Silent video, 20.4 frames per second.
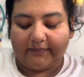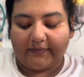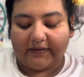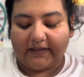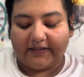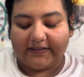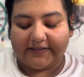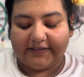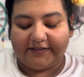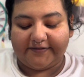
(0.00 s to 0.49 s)

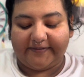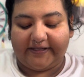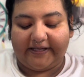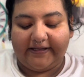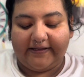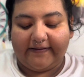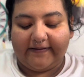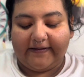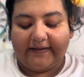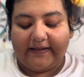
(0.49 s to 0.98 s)
Excuse me.
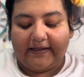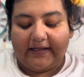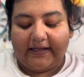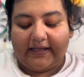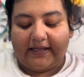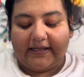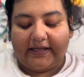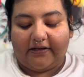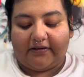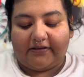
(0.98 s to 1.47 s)

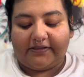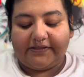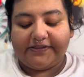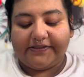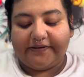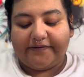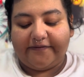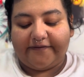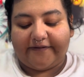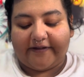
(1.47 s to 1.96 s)
They
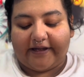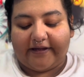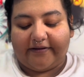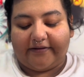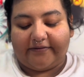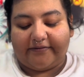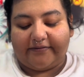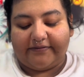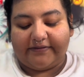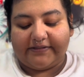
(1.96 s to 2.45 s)
also
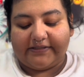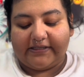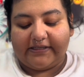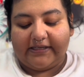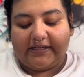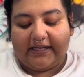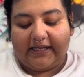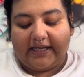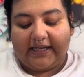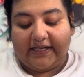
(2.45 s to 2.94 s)
found
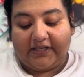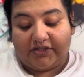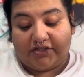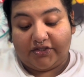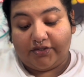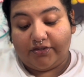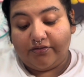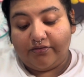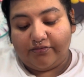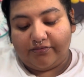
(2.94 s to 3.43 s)
his
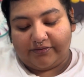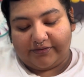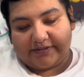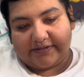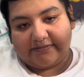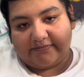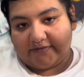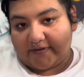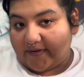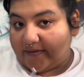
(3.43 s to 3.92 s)

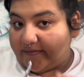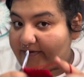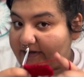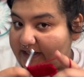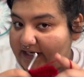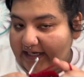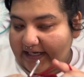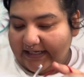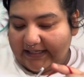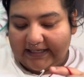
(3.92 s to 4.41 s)
shoes. Remember,
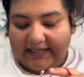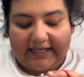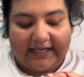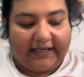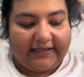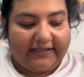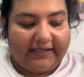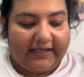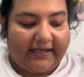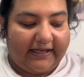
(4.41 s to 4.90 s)

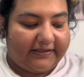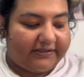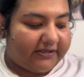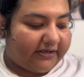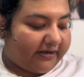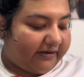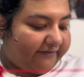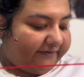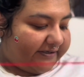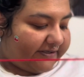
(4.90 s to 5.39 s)
he took
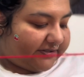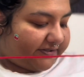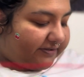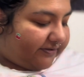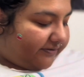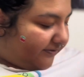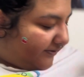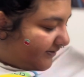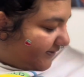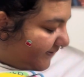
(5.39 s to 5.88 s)
off his
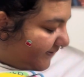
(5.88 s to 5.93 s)
shoes.